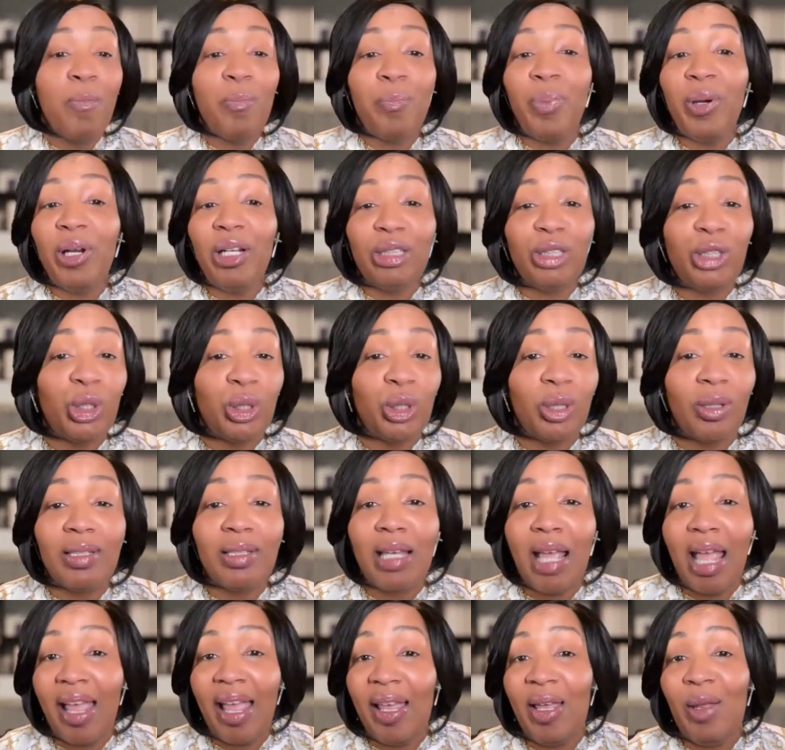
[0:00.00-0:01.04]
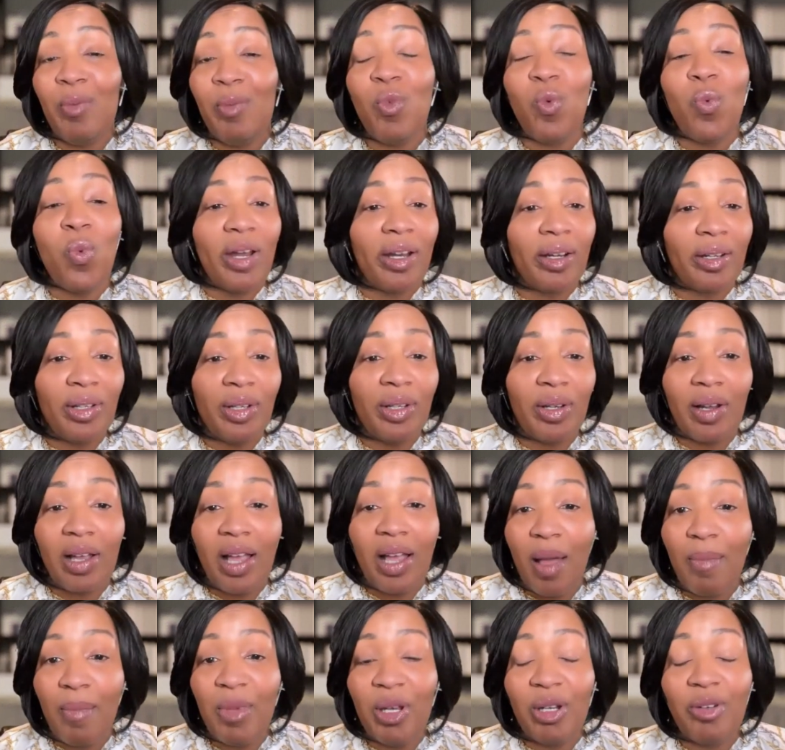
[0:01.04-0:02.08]
Put your name, where you're
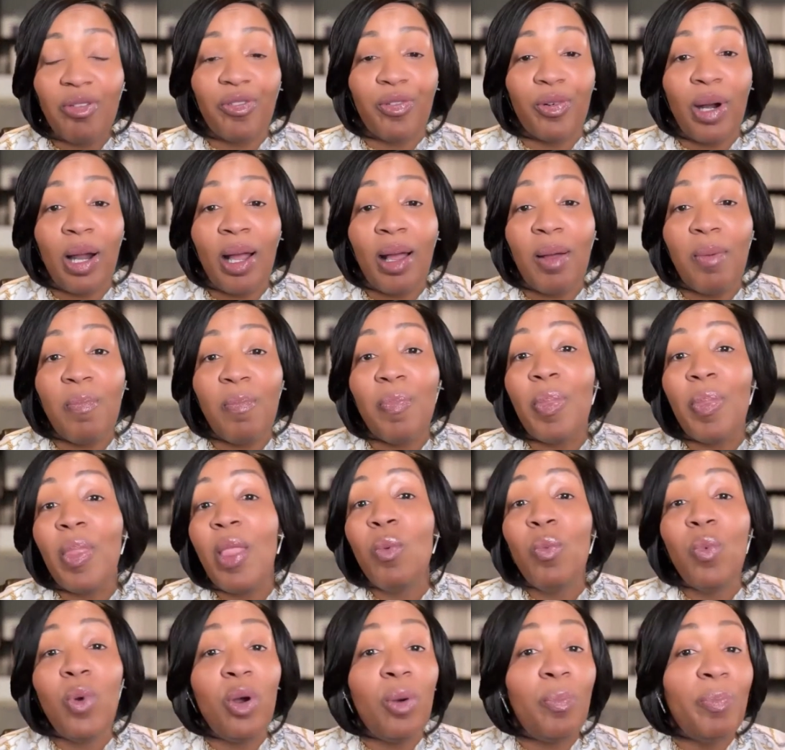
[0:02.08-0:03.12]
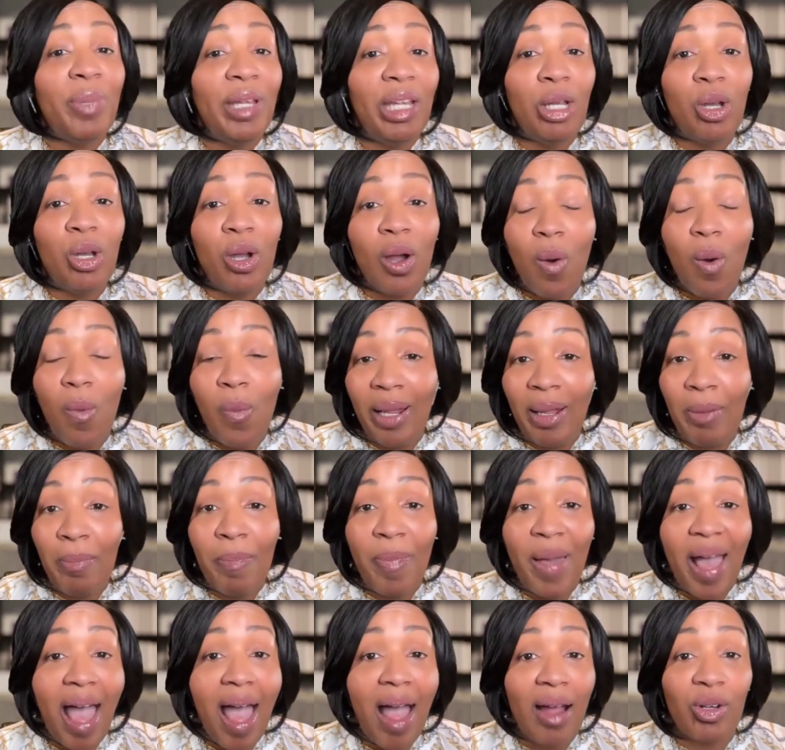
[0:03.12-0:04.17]
coming from. We'll be going
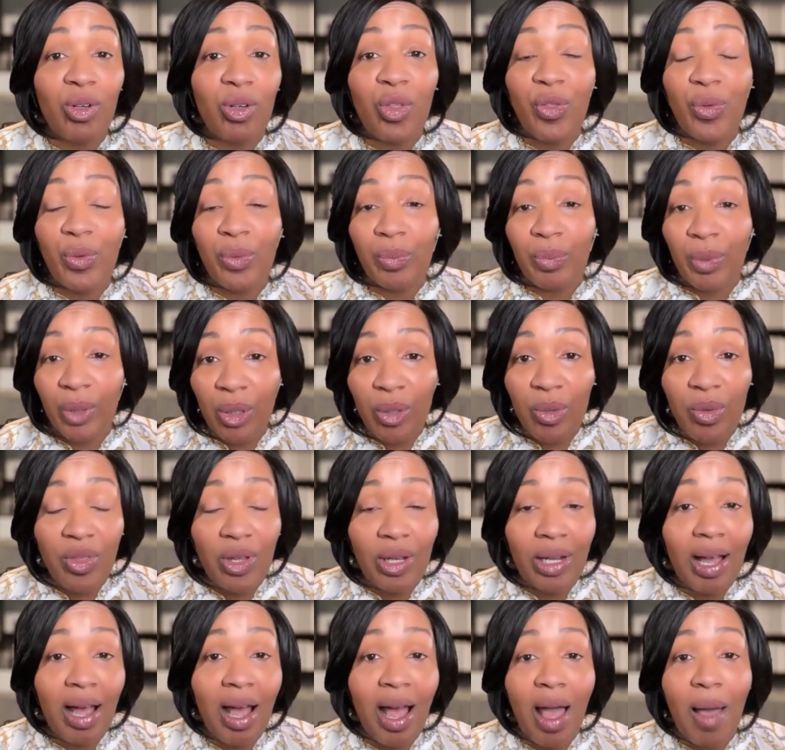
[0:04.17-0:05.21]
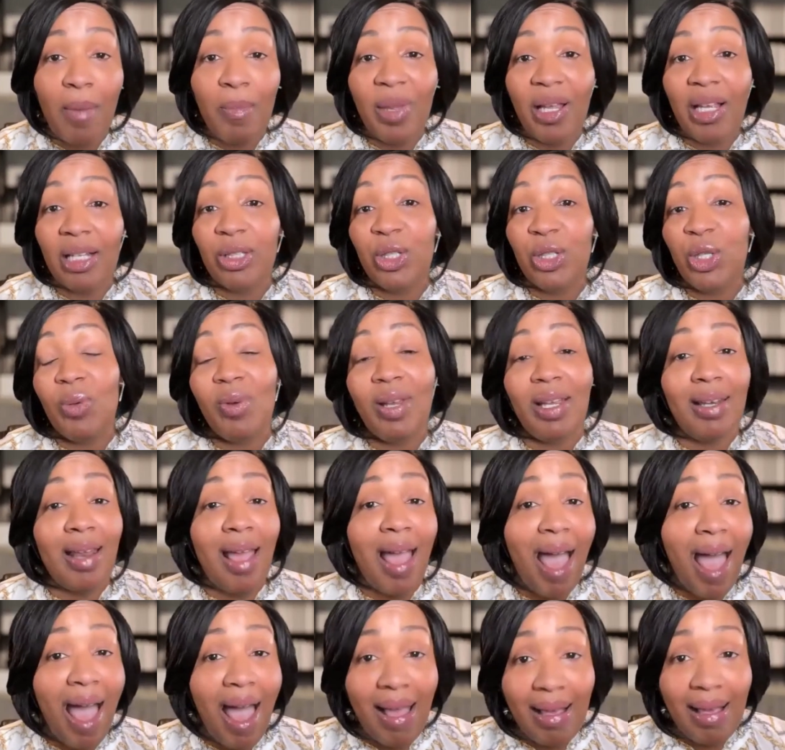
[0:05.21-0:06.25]
back through the comments. You can
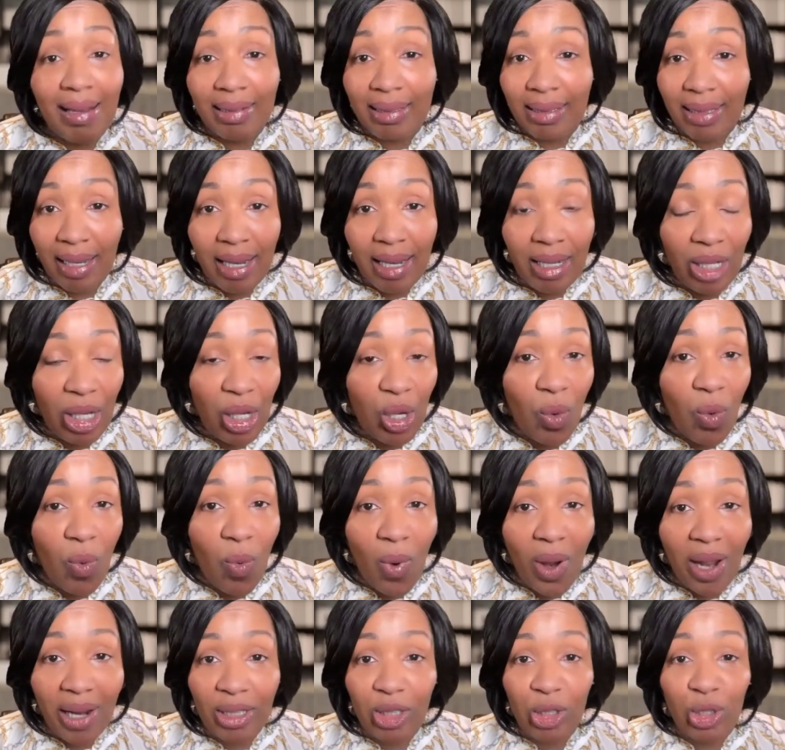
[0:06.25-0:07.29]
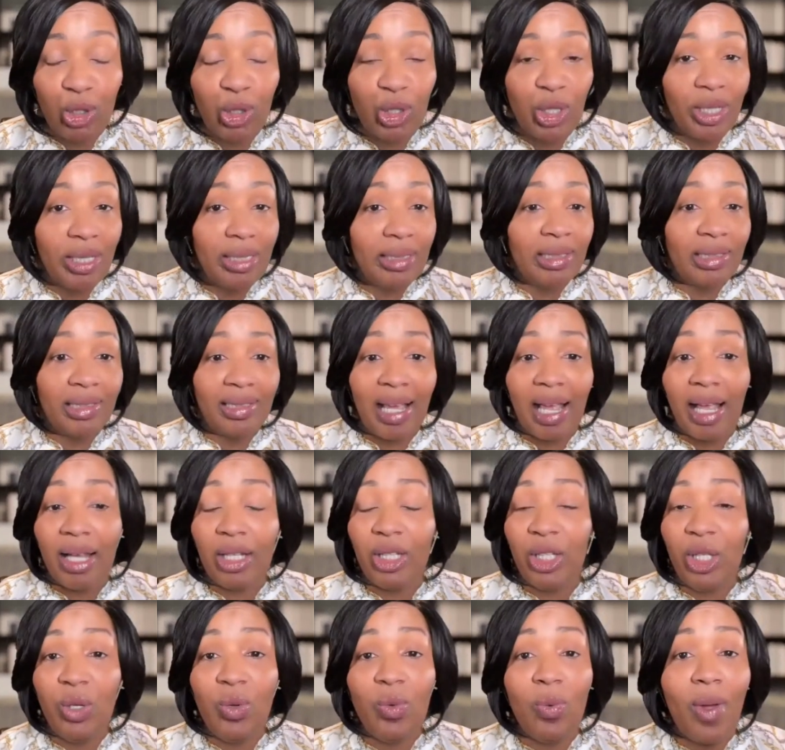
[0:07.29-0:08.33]
ask any questions that
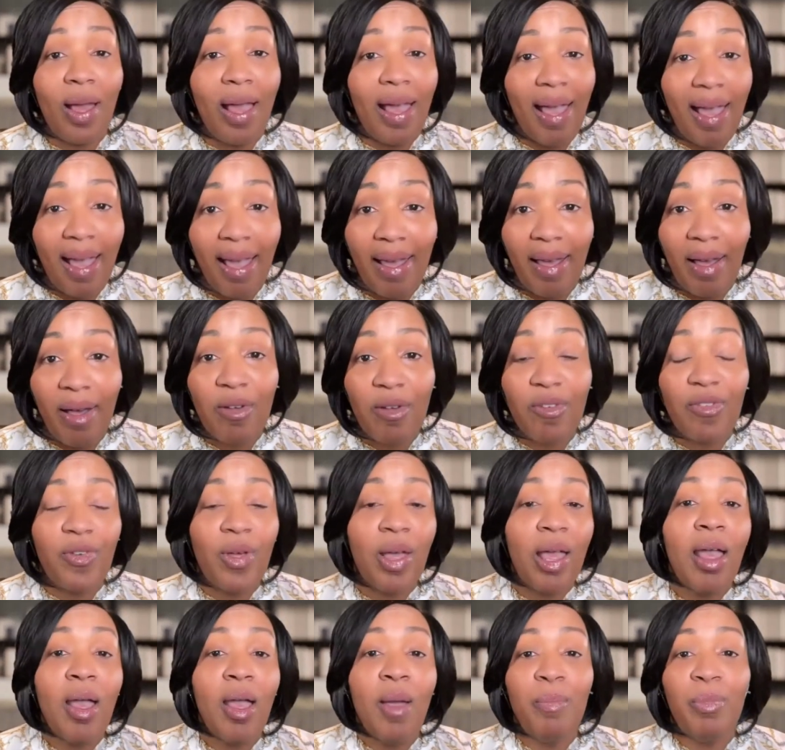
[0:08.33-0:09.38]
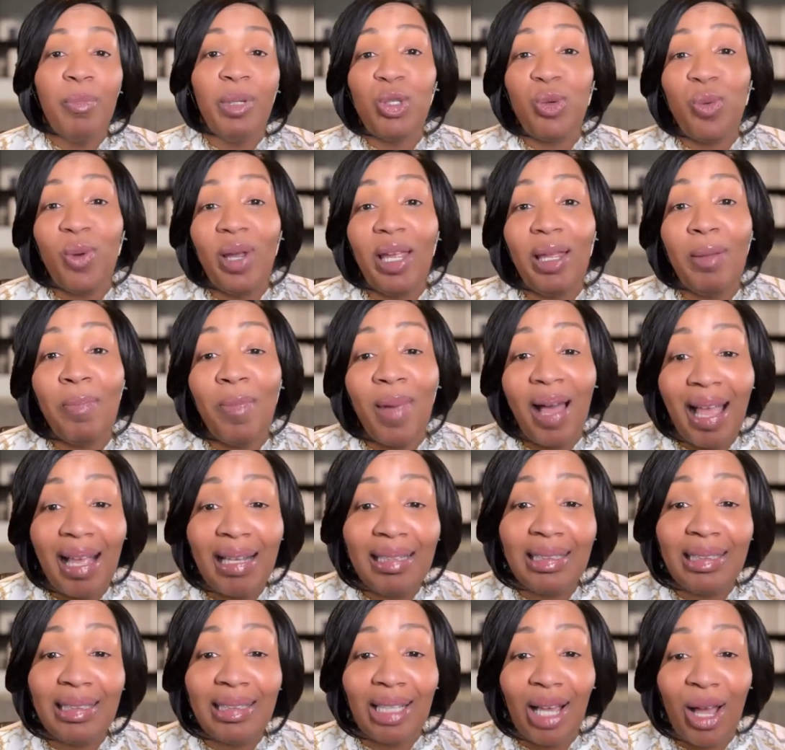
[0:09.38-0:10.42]
you have between
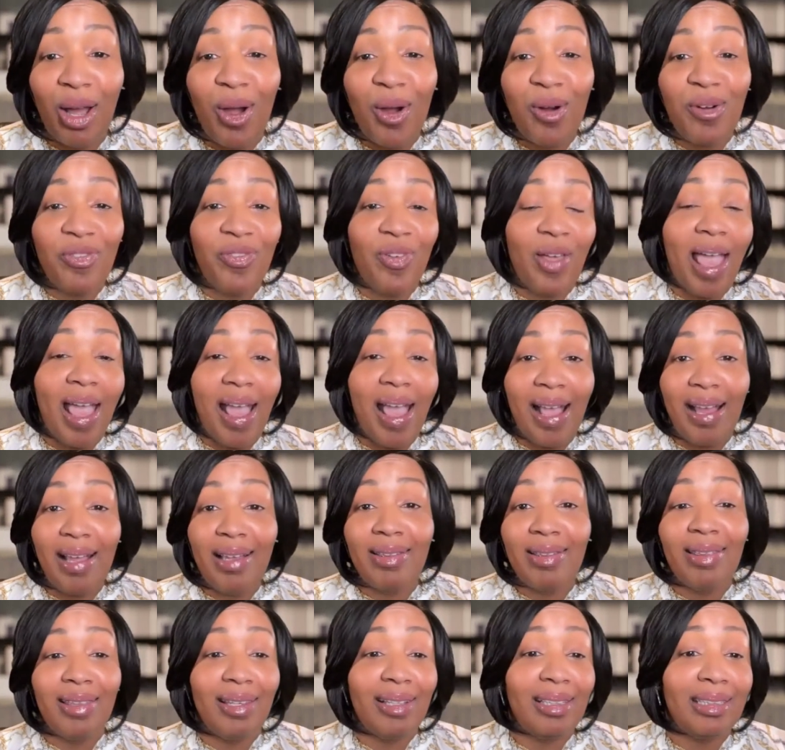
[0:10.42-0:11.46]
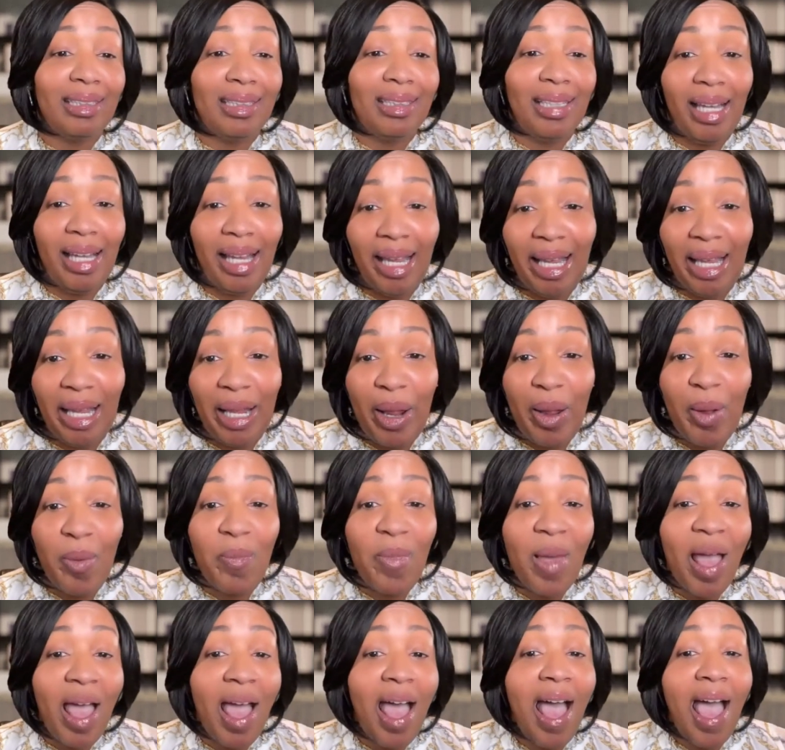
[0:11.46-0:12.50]
myself and the team.